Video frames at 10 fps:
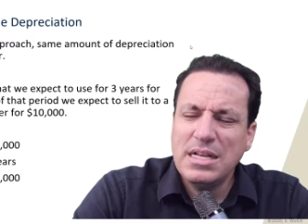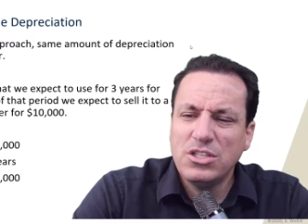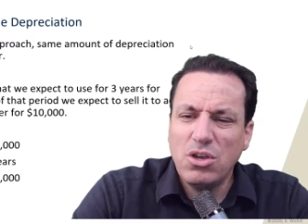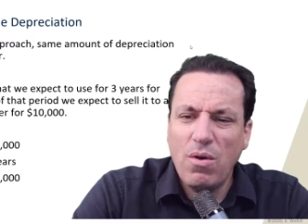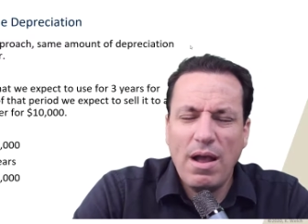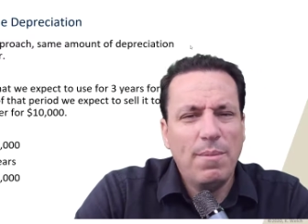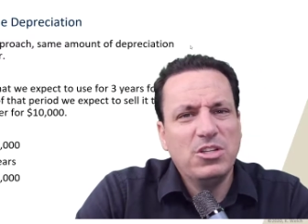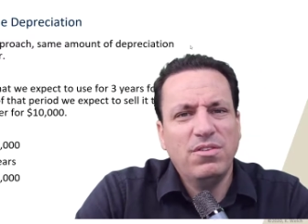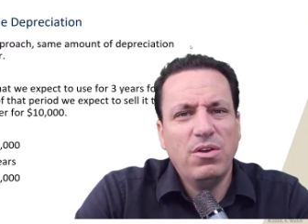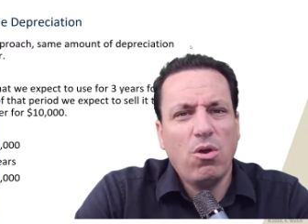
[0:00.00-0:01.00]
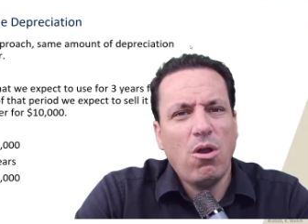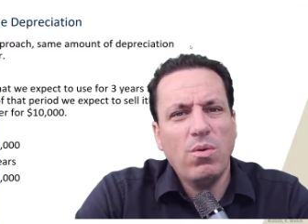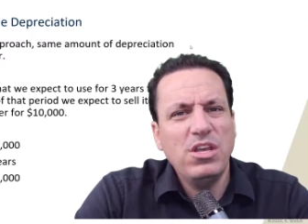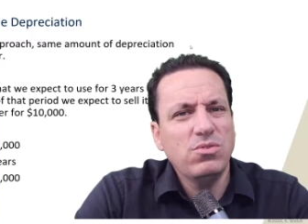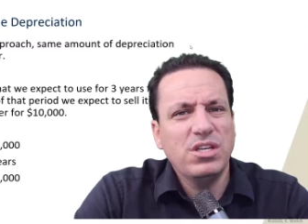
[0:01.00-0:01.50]
So how much of it are
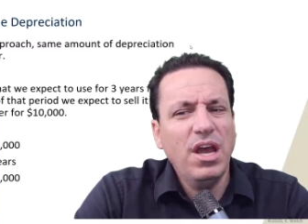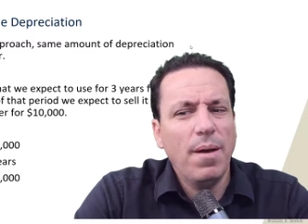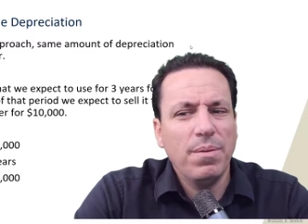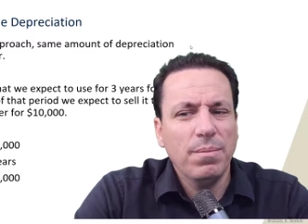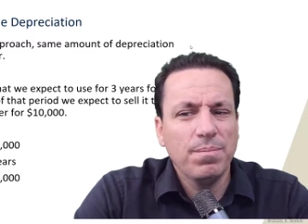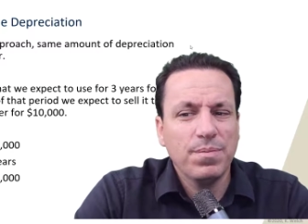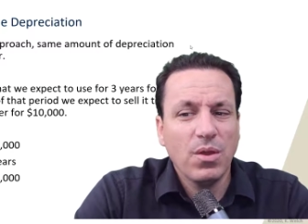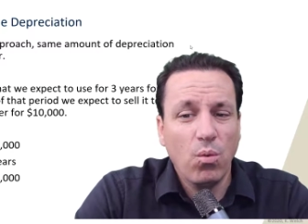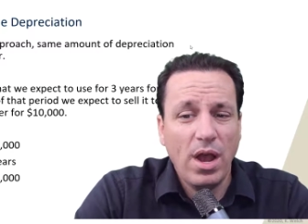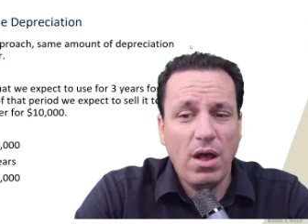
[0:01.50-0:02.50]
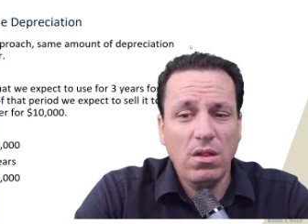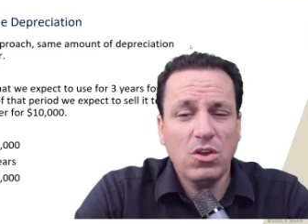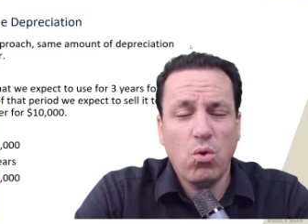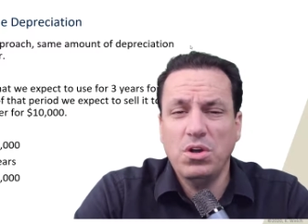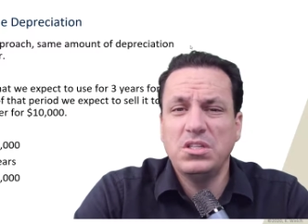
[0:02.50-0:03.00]
we using up? Well,
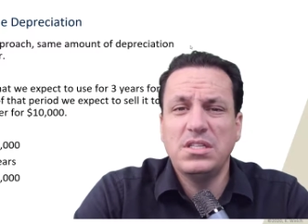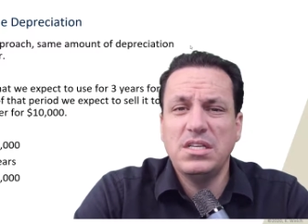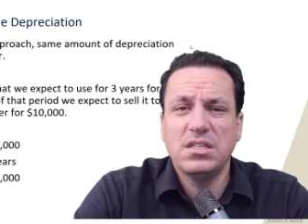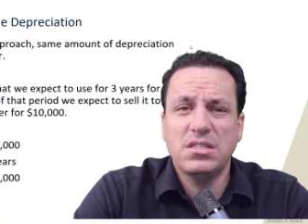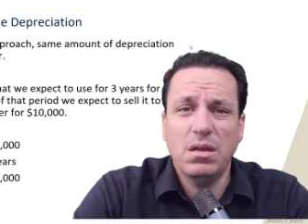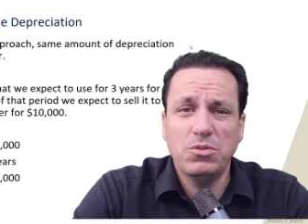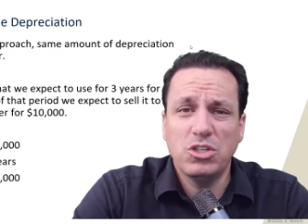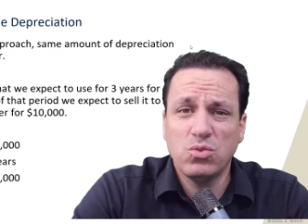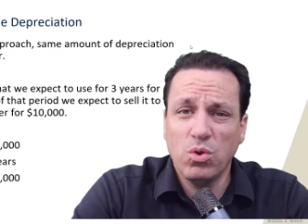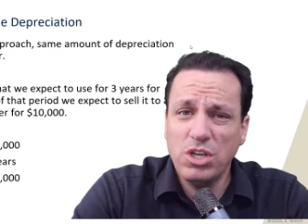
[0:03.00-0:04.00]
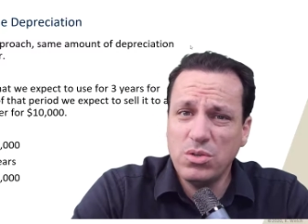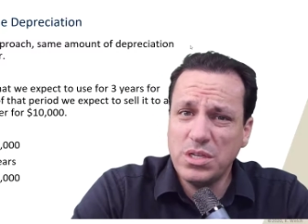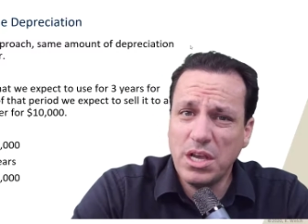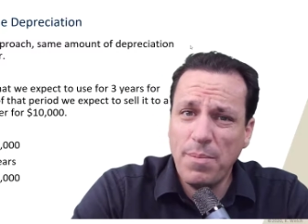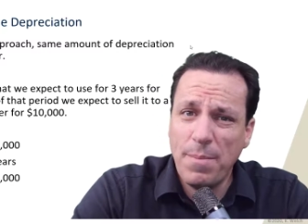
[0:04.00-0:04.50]
according to these assumptions, we're
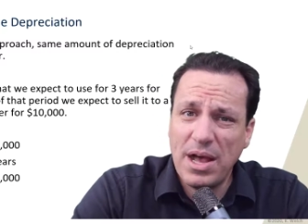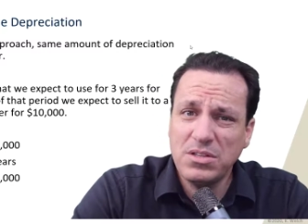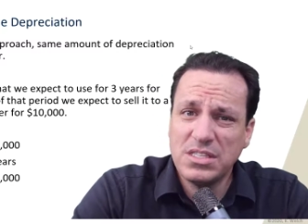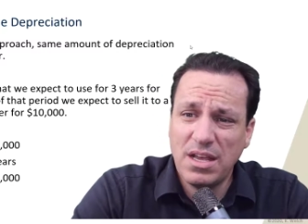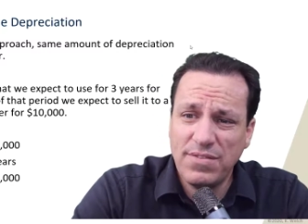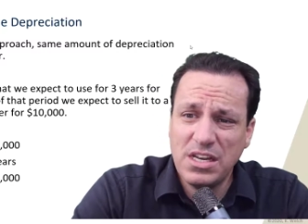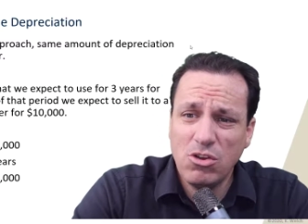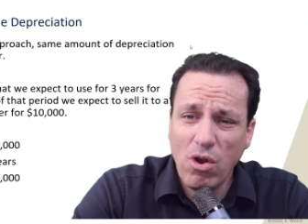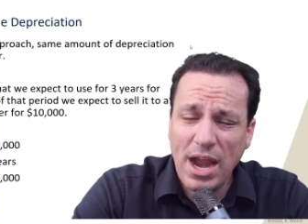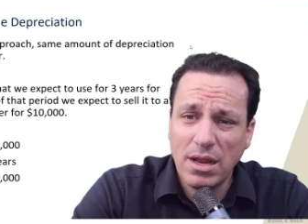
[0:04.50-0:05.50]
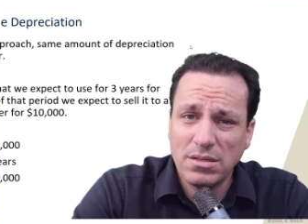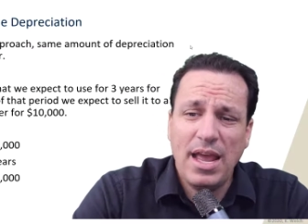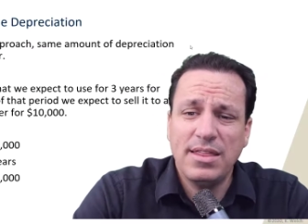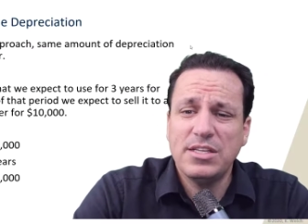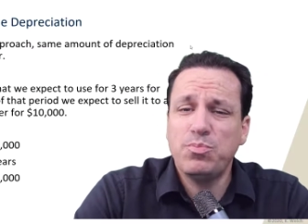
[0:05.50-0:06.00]
using up about 70 grand.
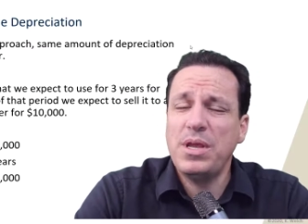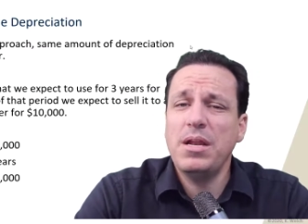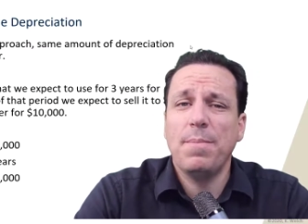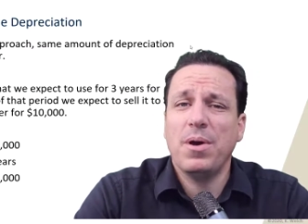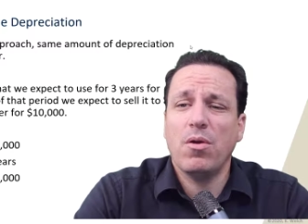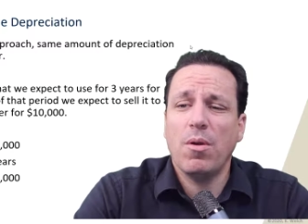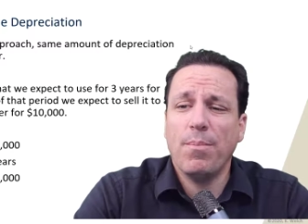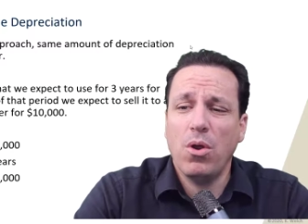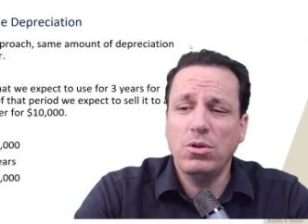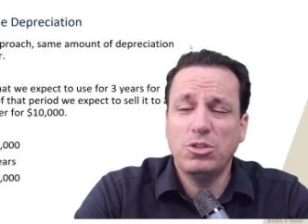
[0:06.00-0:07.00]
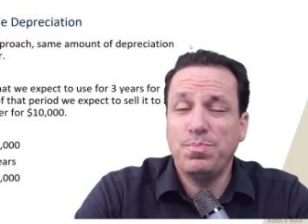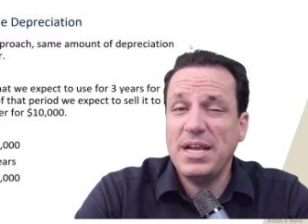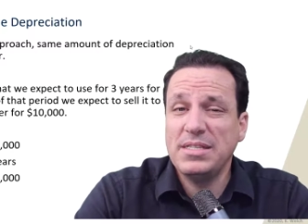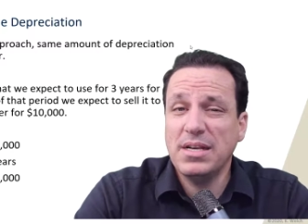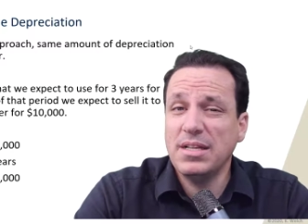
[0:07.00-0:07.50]
And this peanut butter approach
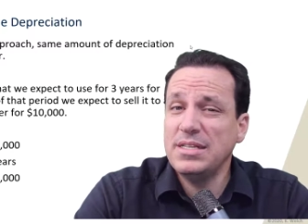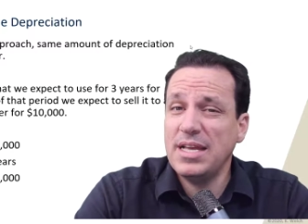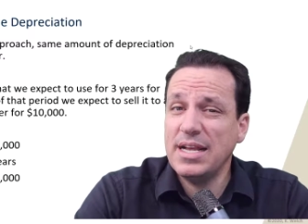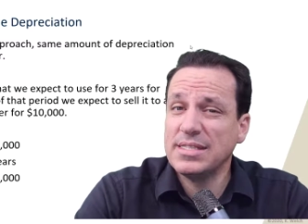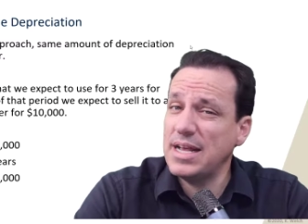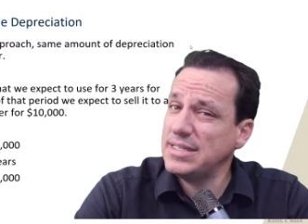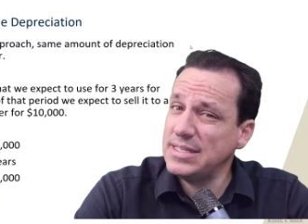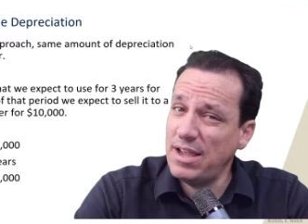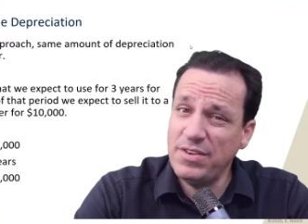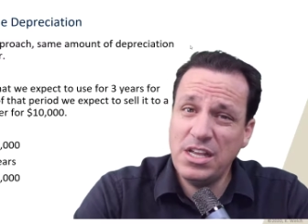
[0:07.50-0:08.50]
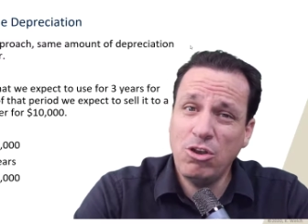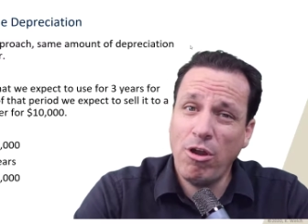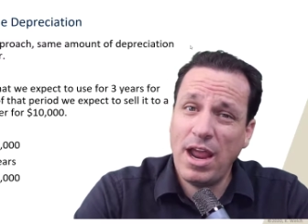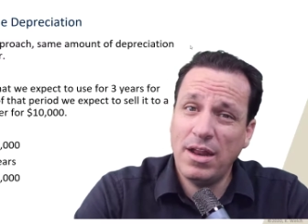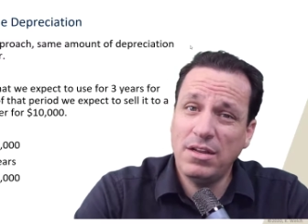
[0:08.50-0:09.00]
basically takes that 70
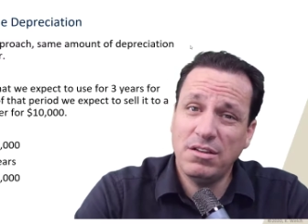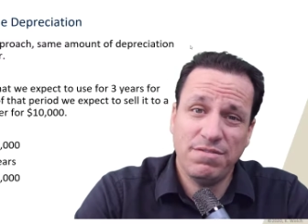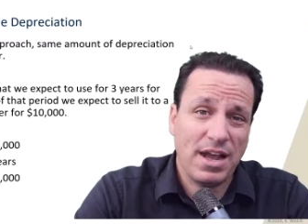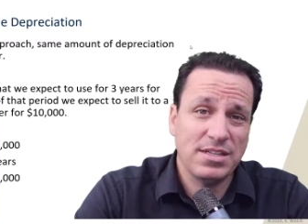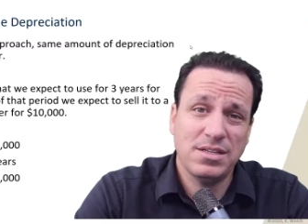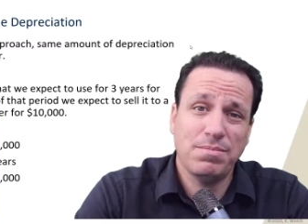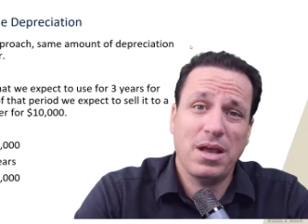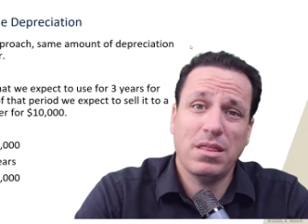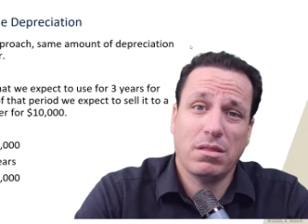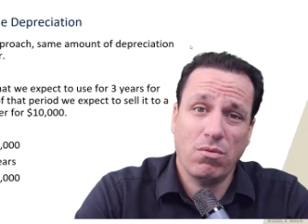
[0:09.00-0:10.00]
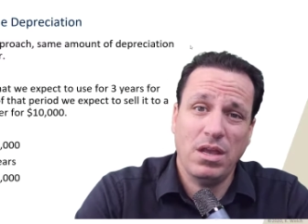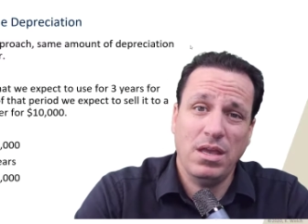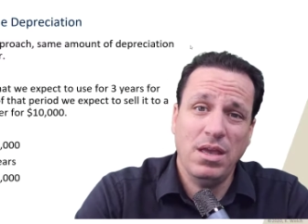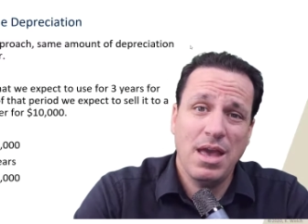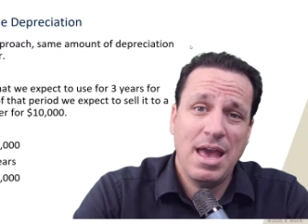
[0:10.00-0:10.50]
grand and divides it by
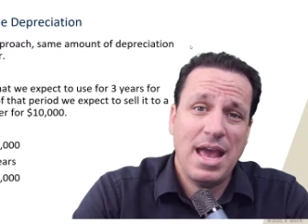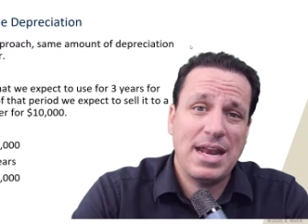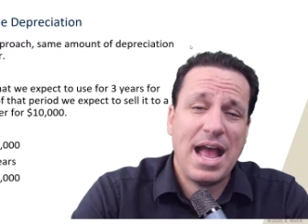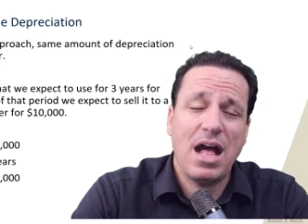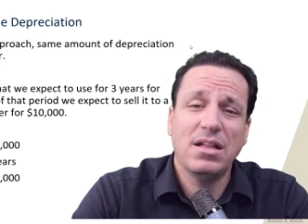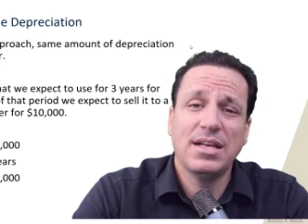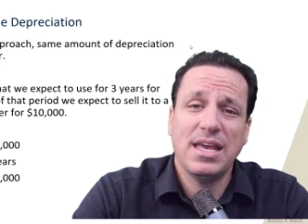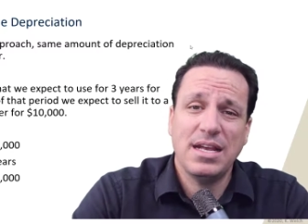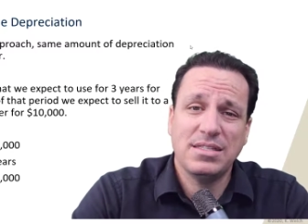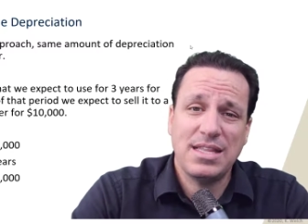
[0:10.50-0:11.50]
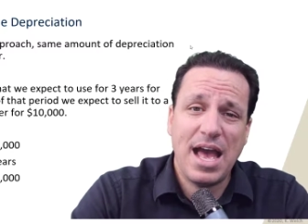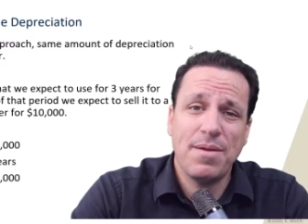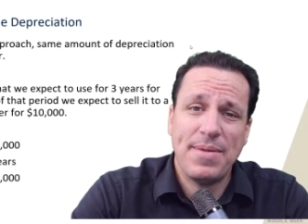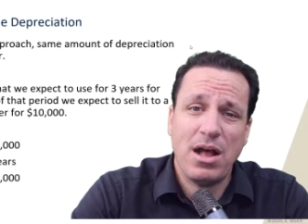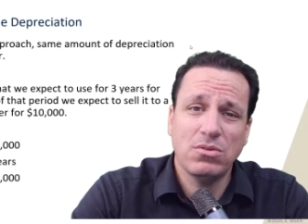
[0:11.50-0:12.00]
three and allocates
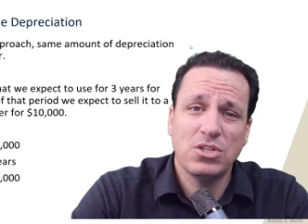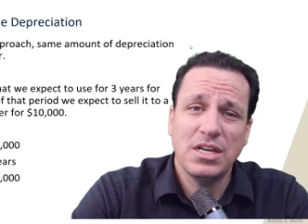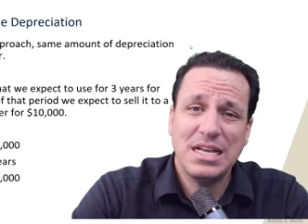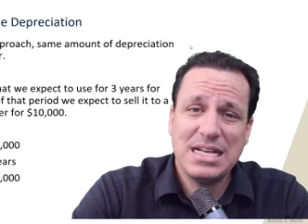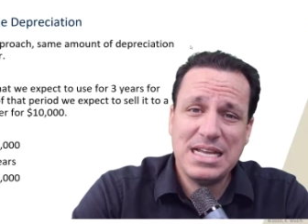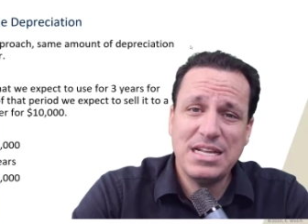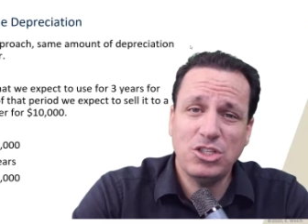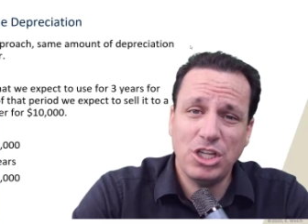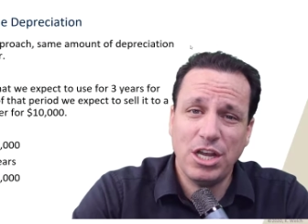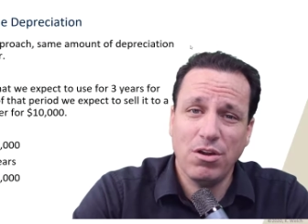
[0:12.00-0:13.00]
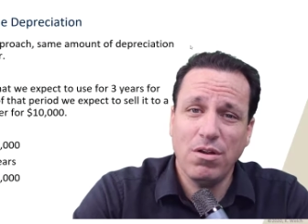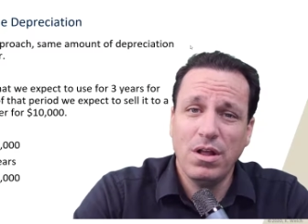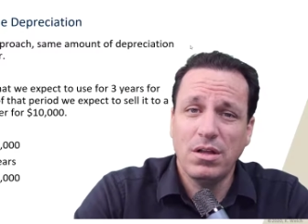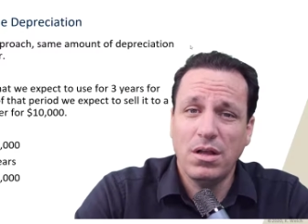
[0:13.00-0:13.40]
that amount each year